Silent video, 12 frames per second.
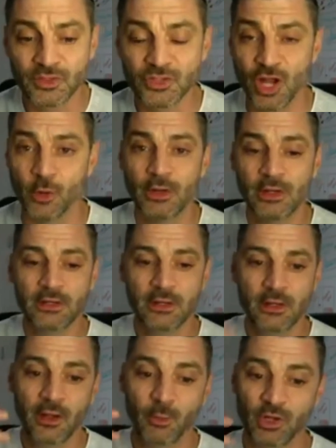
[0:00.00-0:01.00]
So
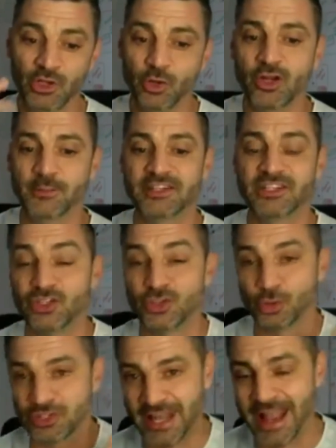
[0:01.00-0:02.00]
when you're committed,
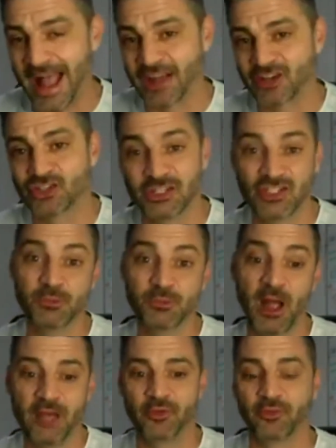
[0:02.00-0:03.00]
you'll take action in
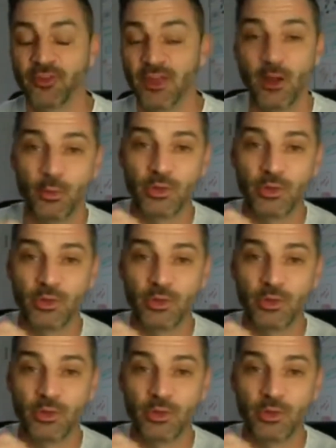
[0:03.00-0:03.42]
spite of your fear.